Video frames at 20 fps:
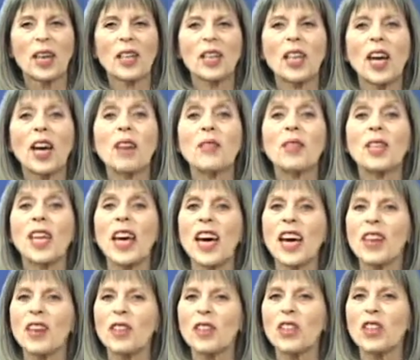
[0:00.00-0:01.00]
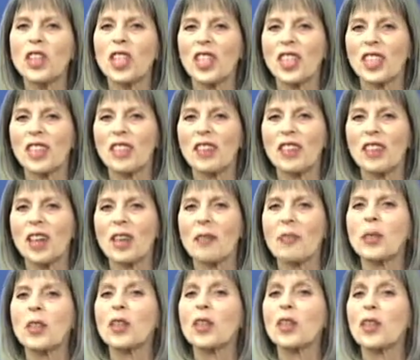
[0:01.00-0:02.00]
to have the energy and
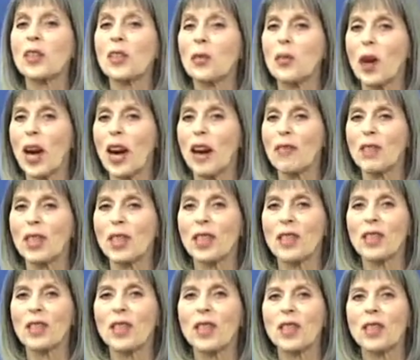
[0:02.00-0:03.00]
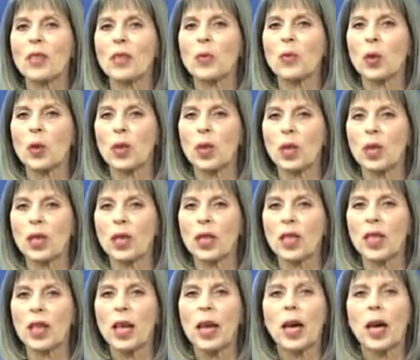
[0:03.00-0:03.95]
excitement to travel and see the world.